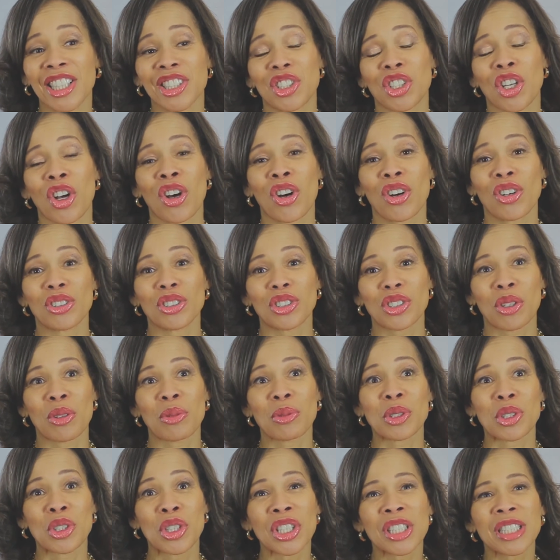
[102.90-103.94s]
So so it
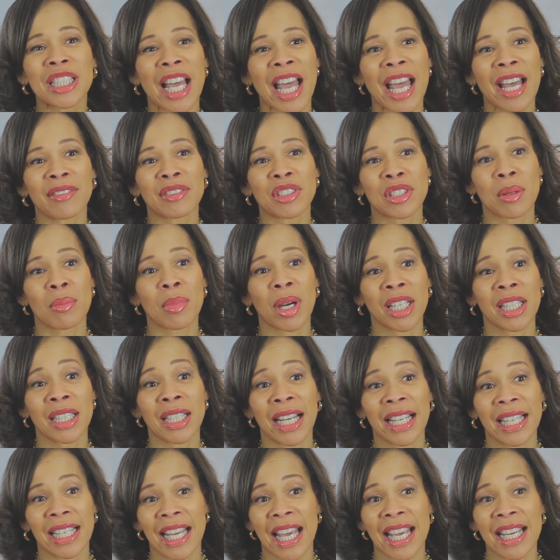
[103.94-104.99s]
was good to have somebody
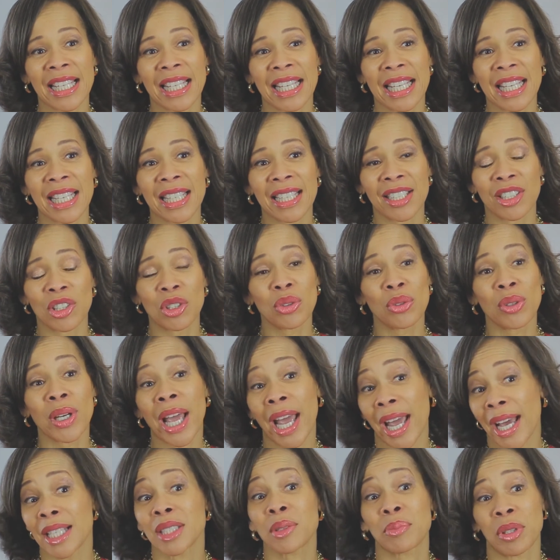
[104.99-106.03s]
like Kay Keenan, who
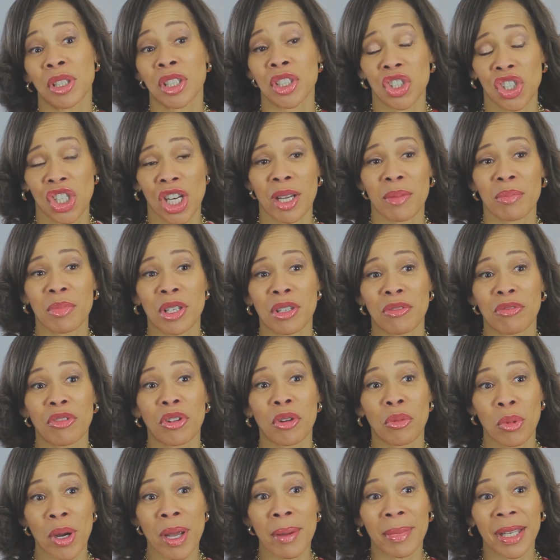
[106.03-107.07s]
has been a champion for
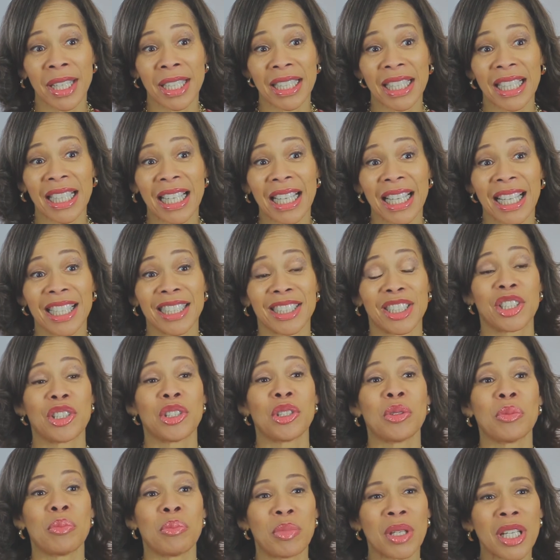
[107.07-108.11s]
women,
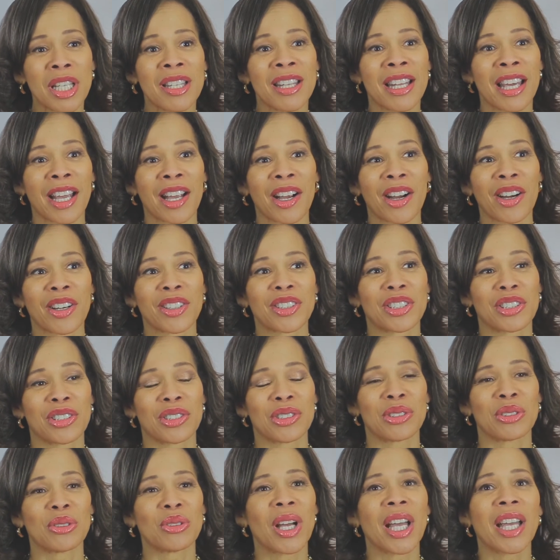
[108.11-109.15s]
to be there
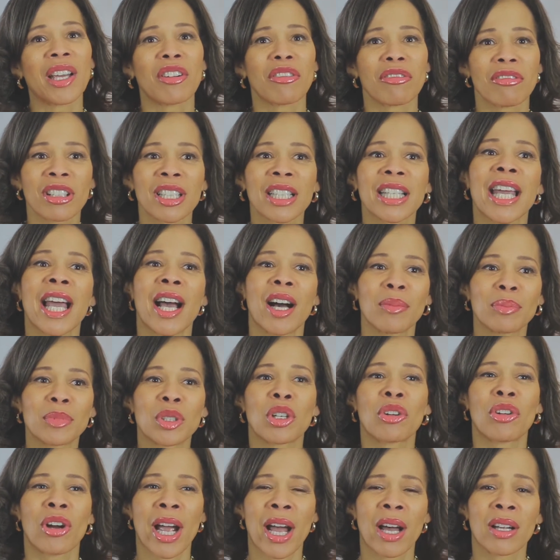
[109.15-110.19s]
to really help the
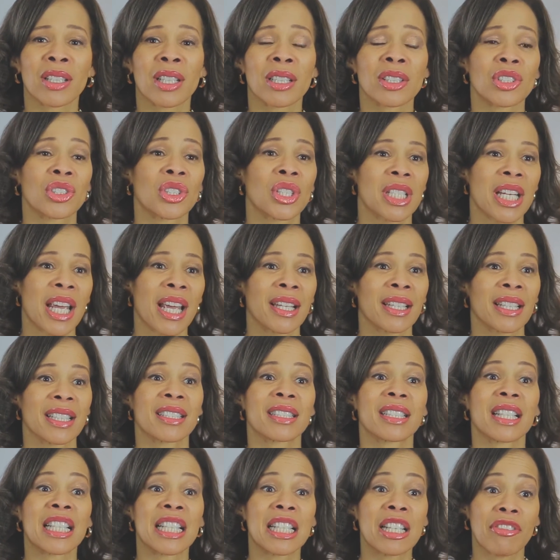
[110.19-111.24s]
crowd understand the
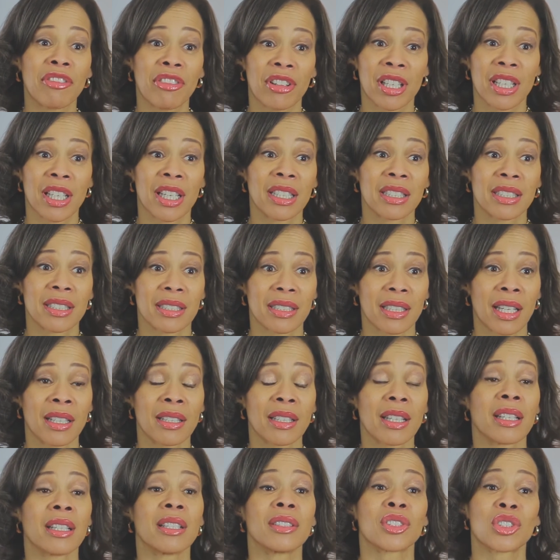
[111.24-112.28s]
significance
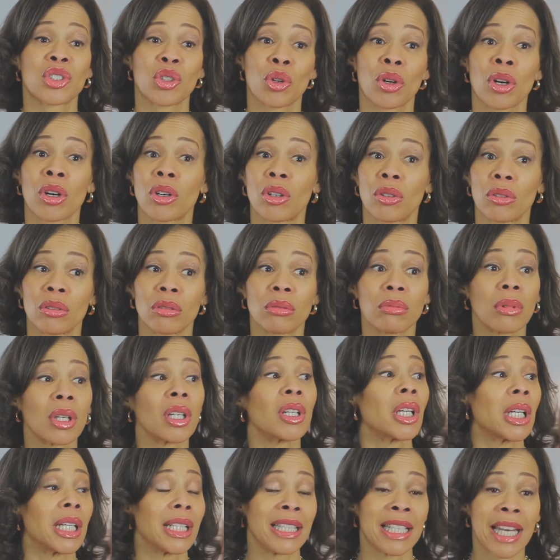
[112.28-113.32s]
and the historical
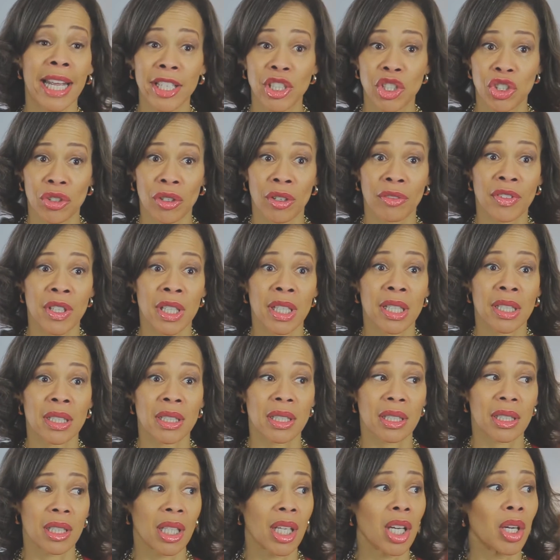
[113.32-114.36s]
nature of
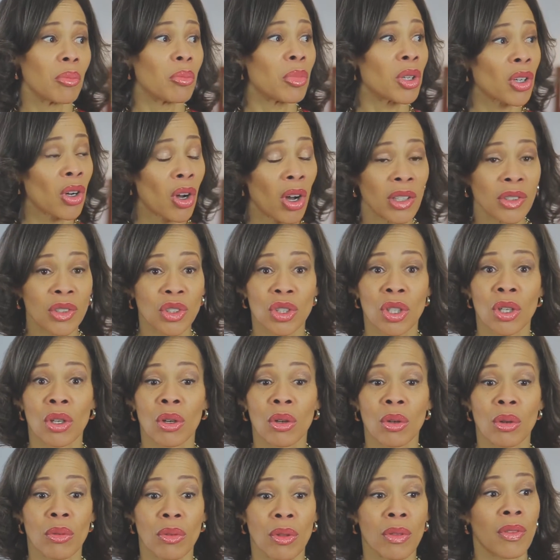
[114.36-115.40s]
this, but
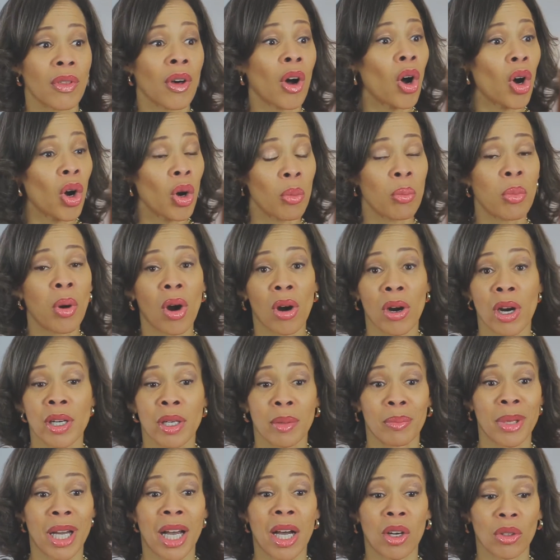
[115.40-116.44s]
also the whole part
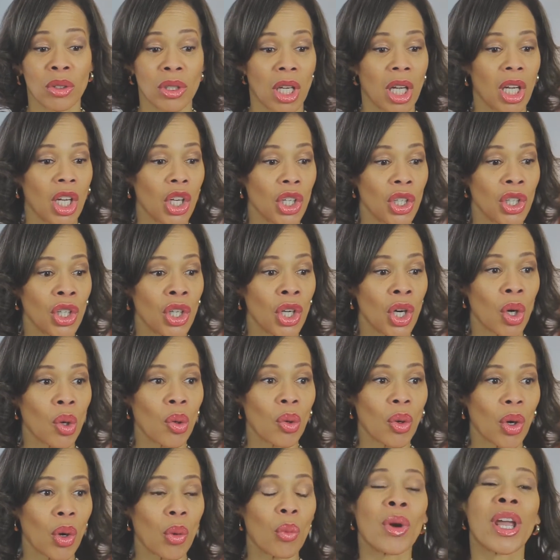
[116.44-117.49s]
about, you know,
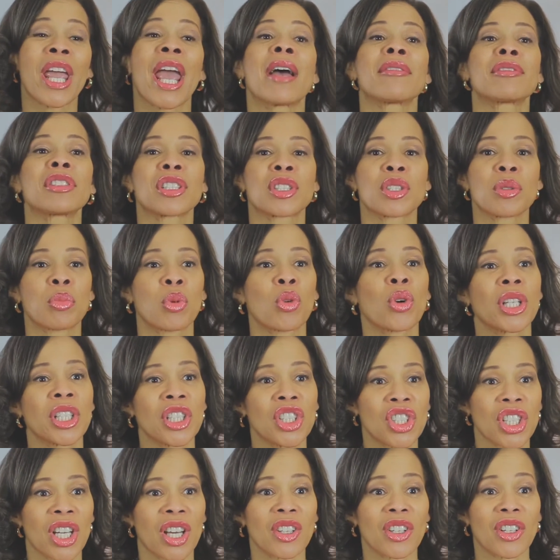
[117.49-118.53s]
we have to support
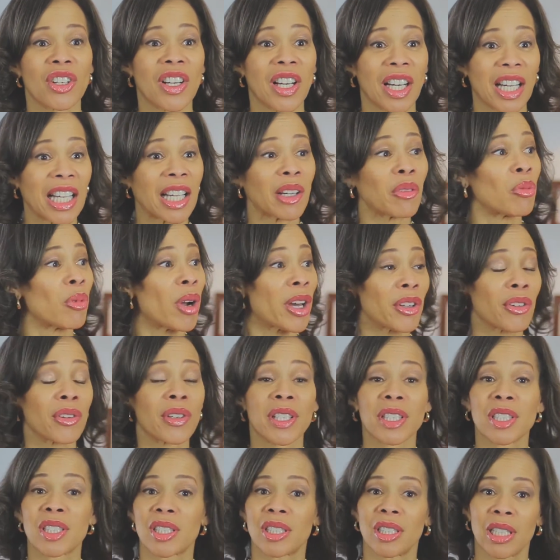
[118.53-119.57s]
each other, whether
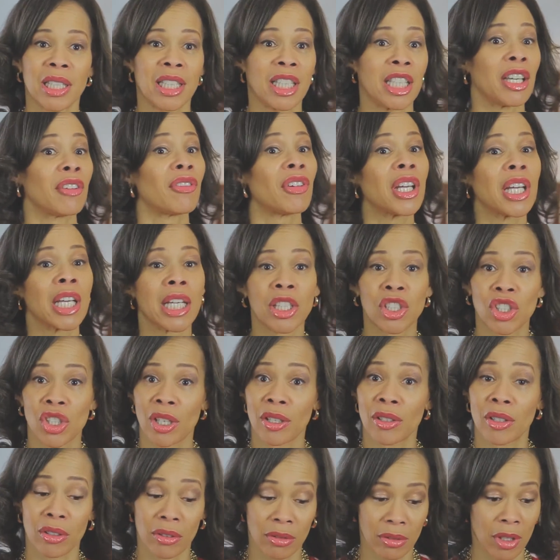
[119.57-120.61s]
it's giving each
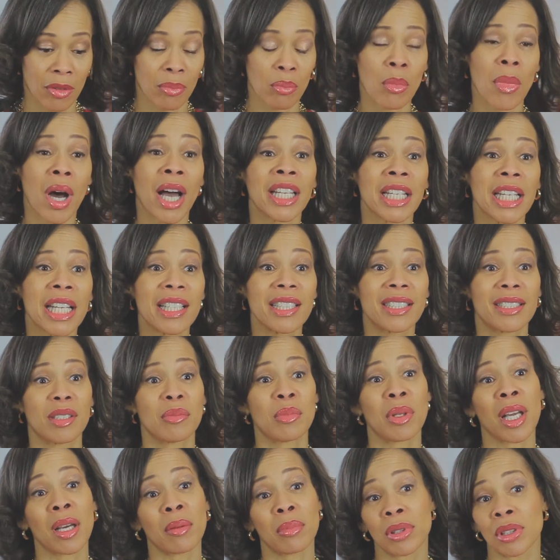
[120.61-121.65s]
other the money to
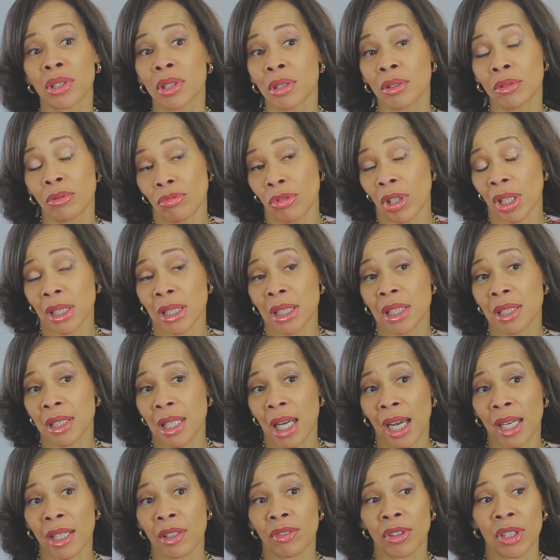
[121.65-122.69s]
be able to run these
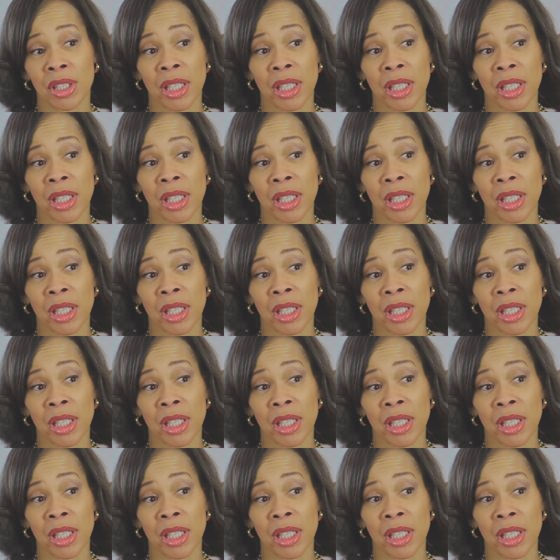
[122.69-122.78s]
kind of